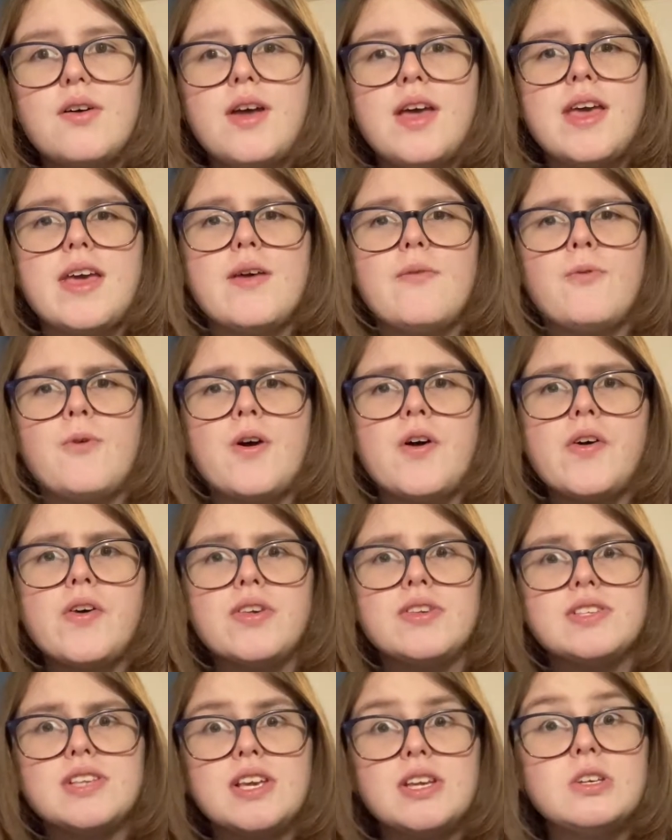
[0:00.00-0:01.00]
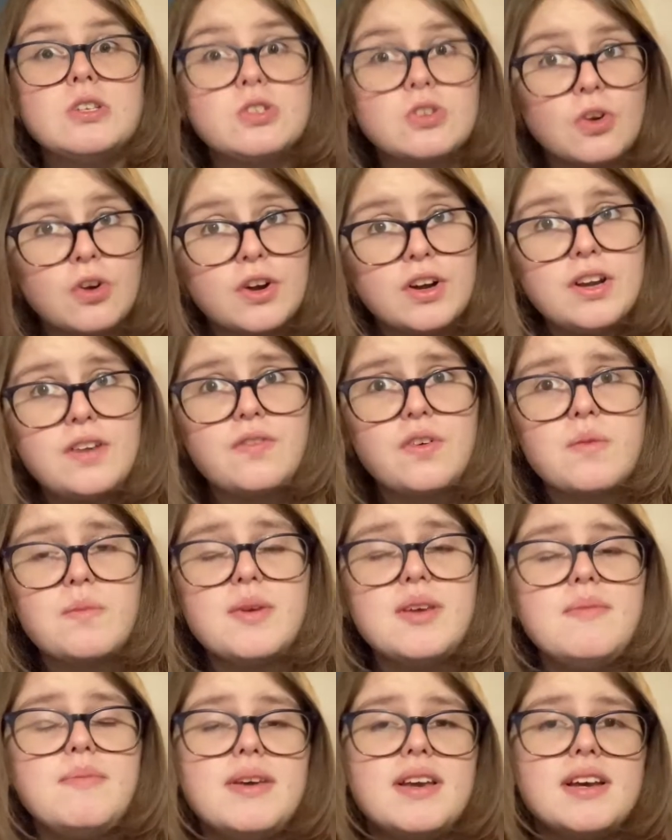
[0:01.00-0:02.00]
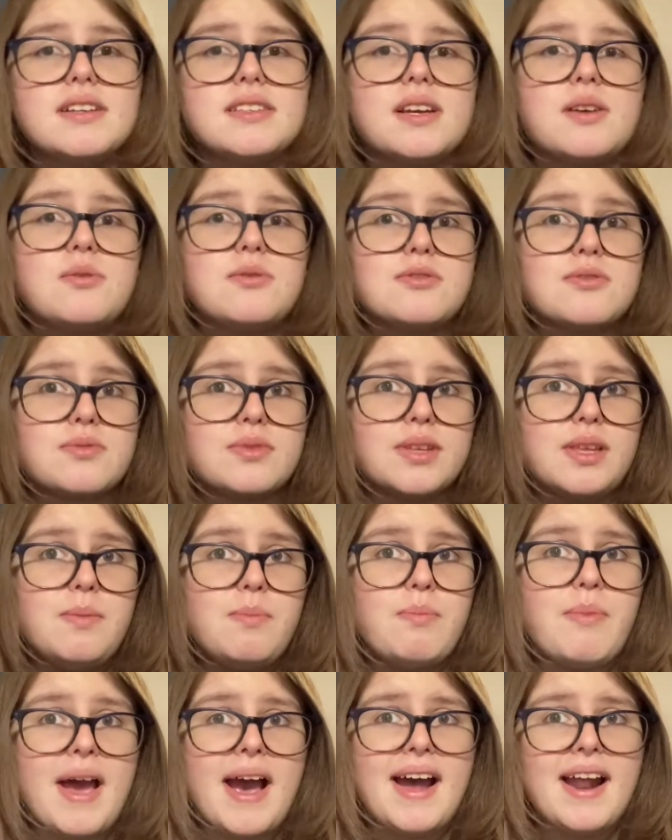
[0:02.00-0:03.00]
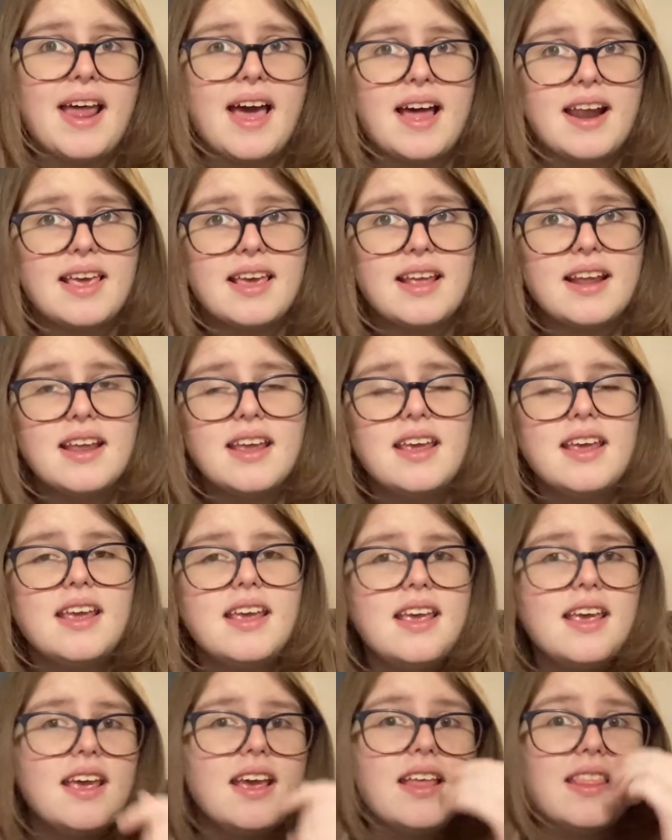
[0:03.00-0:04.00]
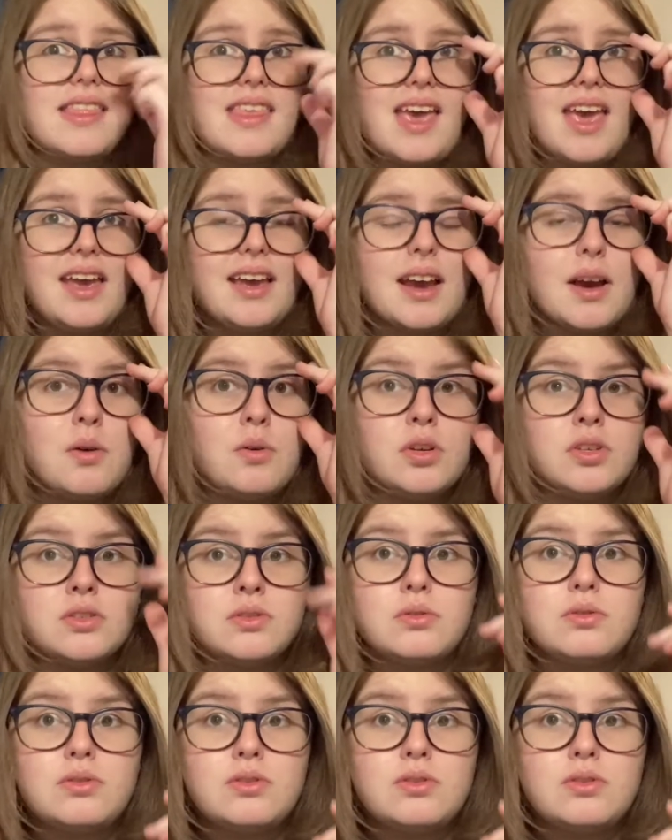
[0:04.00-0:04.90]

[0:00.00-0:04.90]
it was a journey for me because I was really bad at it. Like, I was